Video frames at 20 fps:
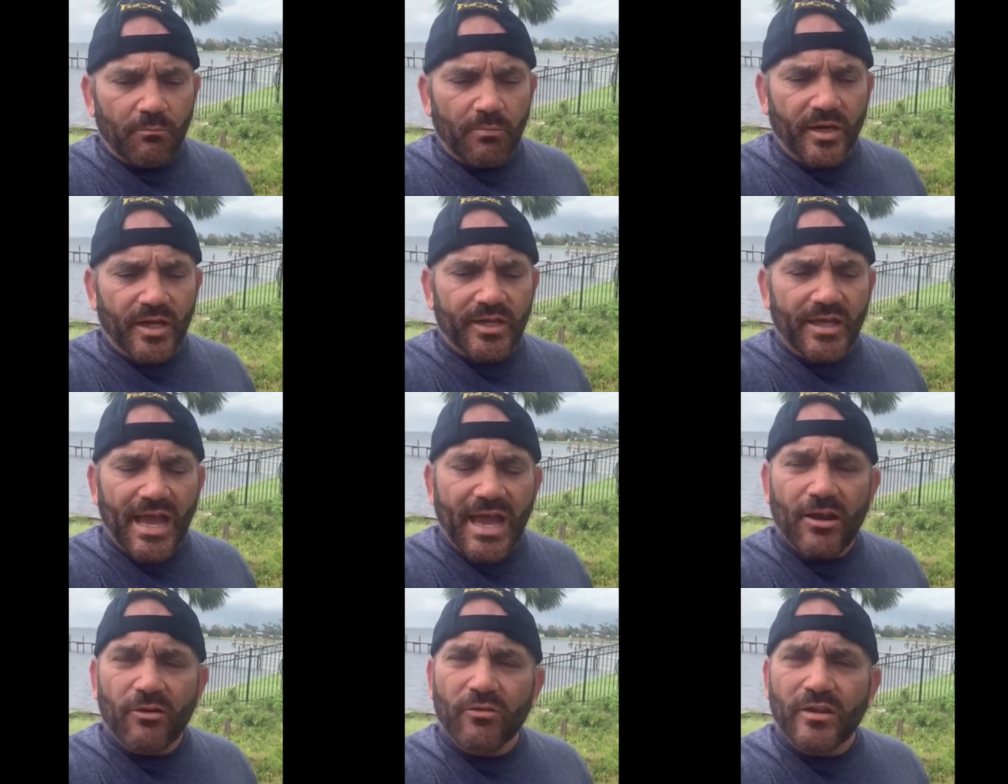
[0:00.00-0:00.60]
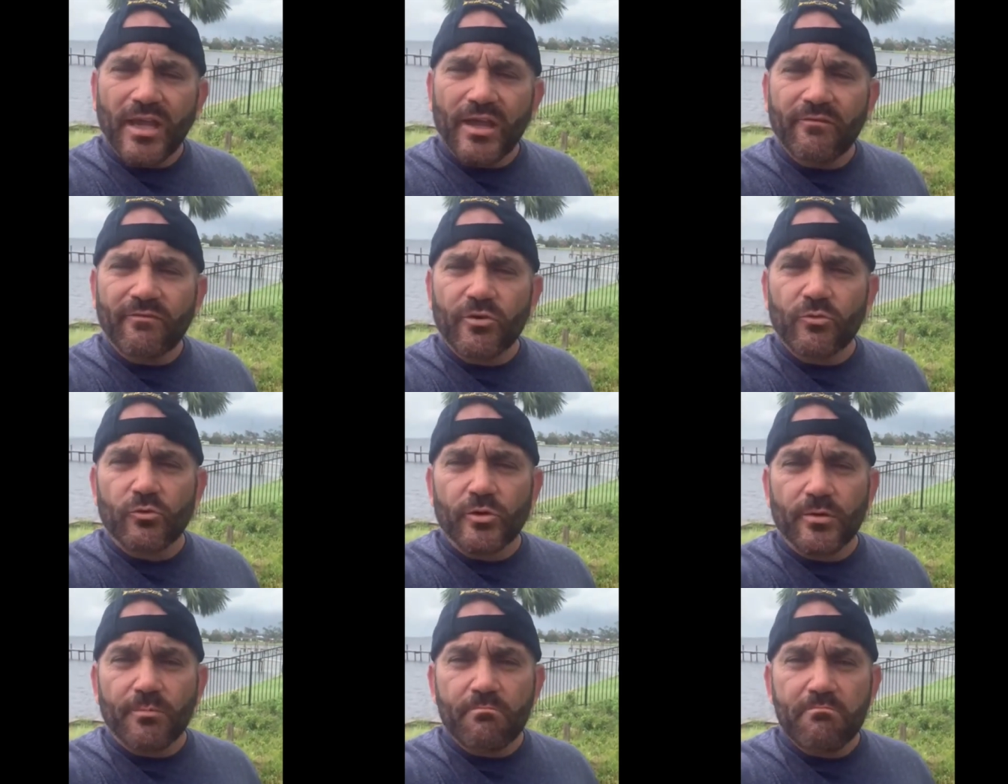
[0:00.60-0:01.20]
But I don't care if
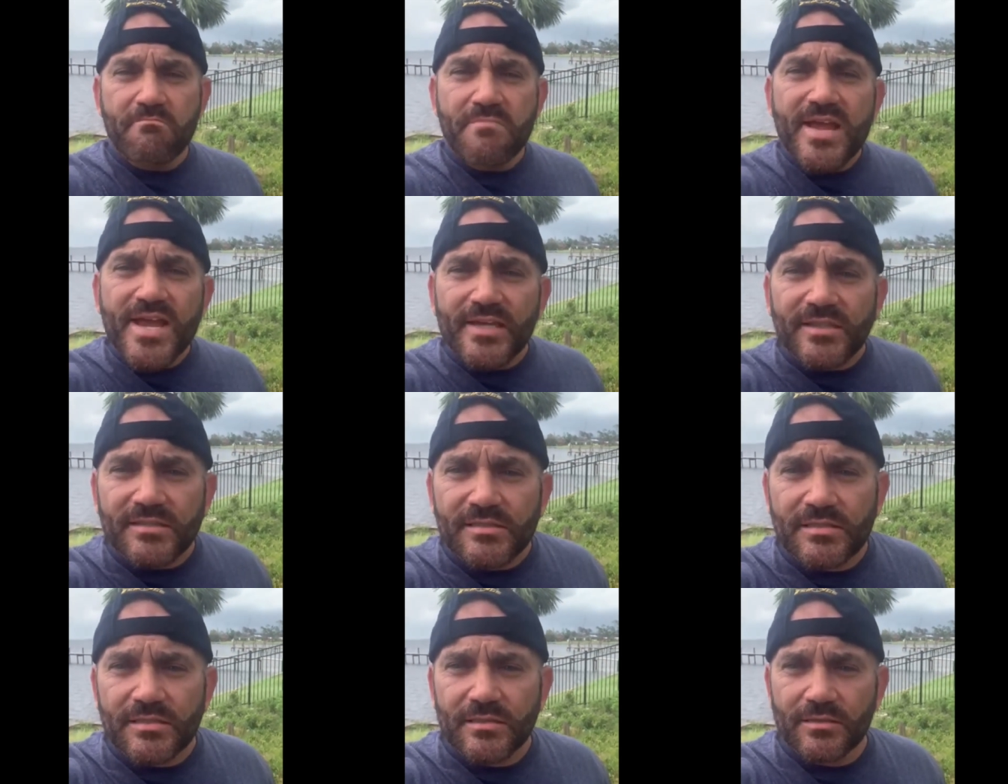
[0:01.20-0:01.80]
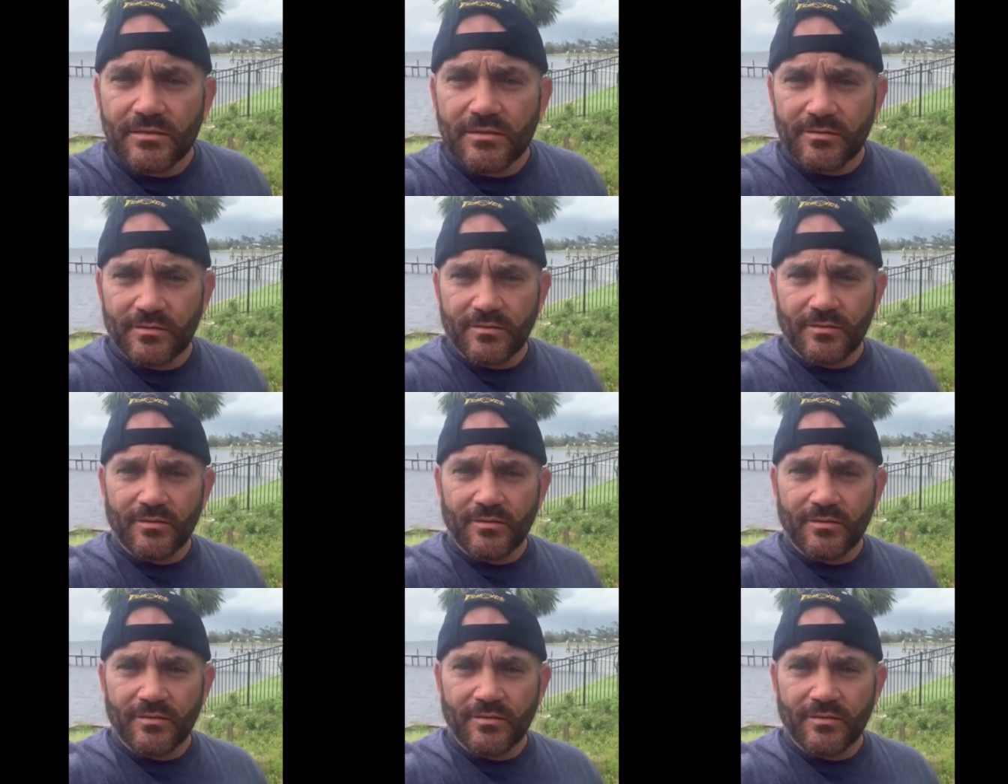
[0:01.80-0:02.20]
he would have missed.